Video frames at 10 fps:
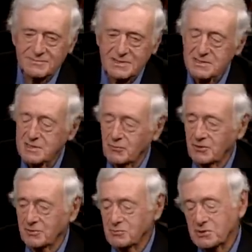Tennessee
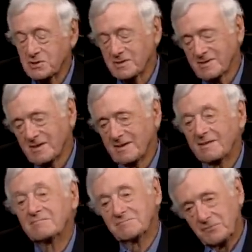Williams.
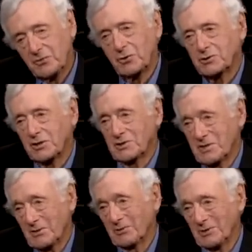Your
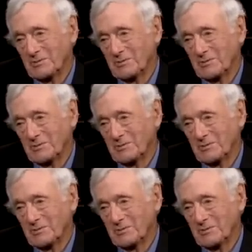Tennessee Williams.